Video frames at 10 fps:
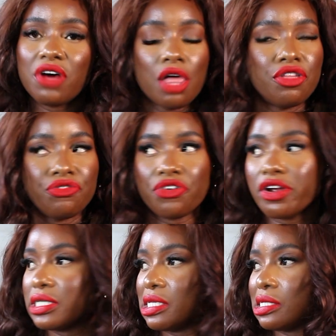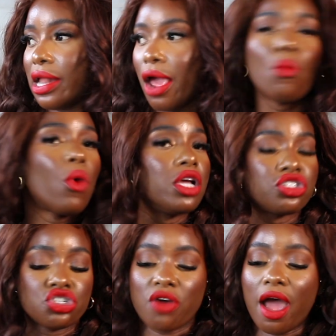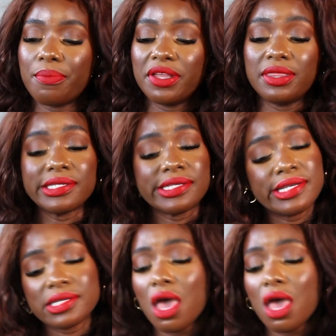other fragrances that I want to try, but this is